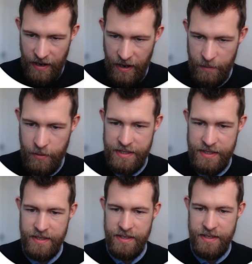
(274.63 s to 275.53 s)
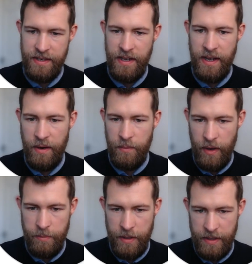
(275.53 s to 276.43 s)
apparatus, and
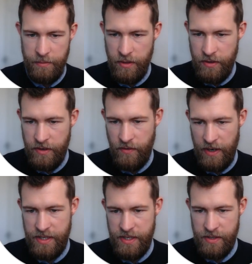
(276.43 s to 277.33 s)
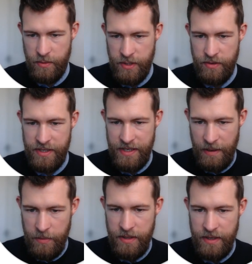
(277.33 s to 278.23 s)
where applicable other devices, which are
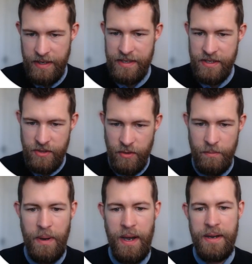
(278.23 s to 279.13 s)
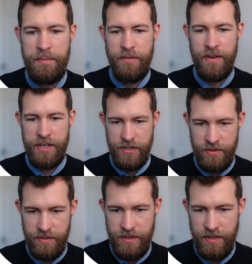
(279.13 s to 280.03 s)
assembled and installed by
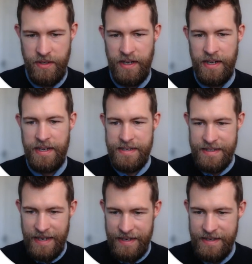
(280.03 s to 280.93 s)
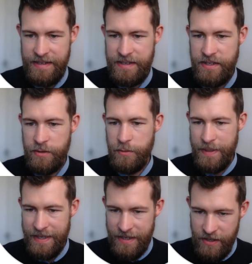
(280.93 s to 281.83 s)
professionals intended to
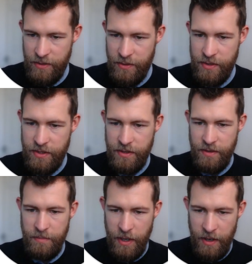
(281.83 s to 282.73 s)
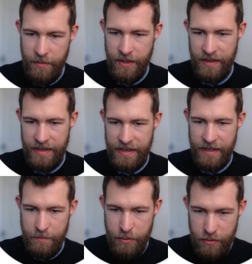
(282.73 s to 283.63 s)
be used permanently
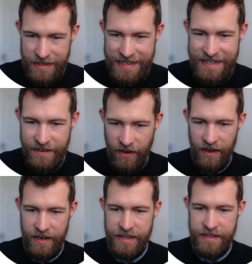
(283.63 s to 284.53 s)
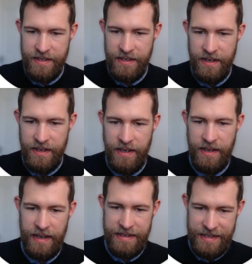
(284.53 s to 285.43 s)
in a predefined
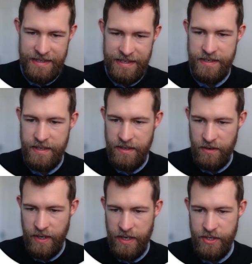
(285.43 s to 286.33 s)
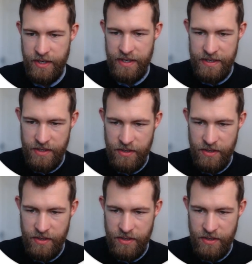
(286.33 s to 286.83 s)
and dedicated location and